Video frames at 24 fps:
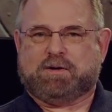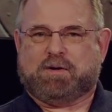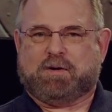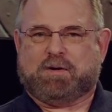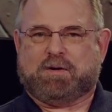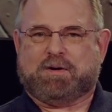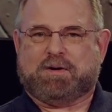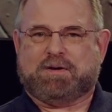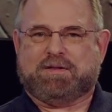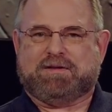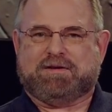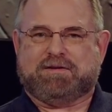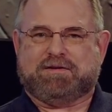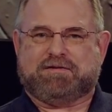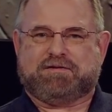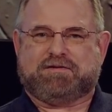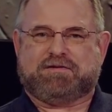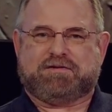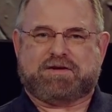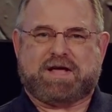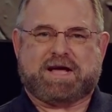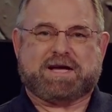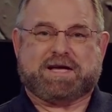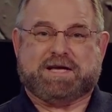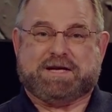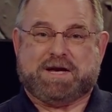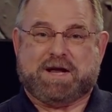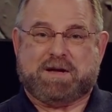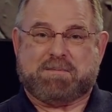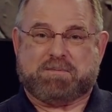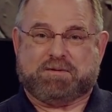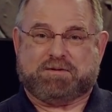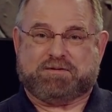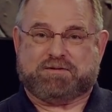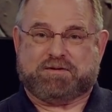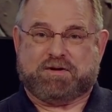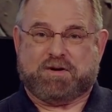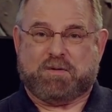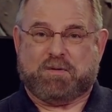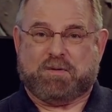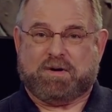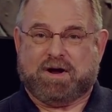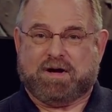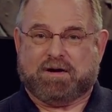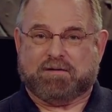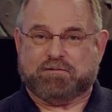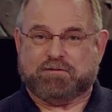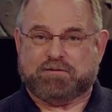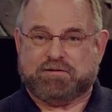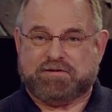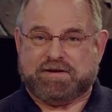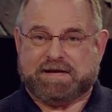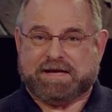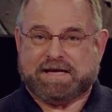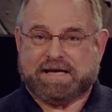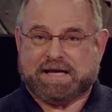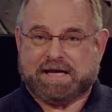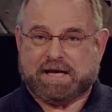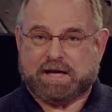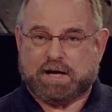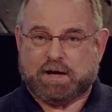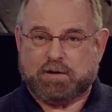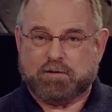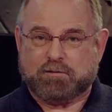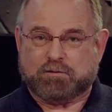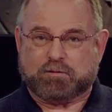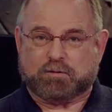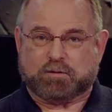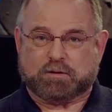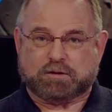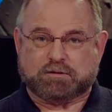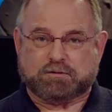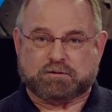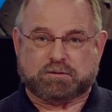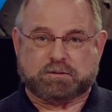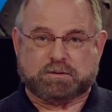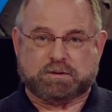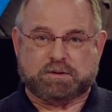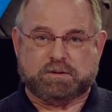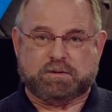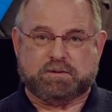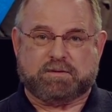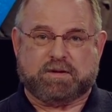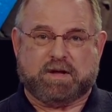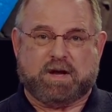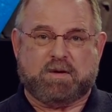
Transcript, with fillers: on the second episode of Digging for Truth,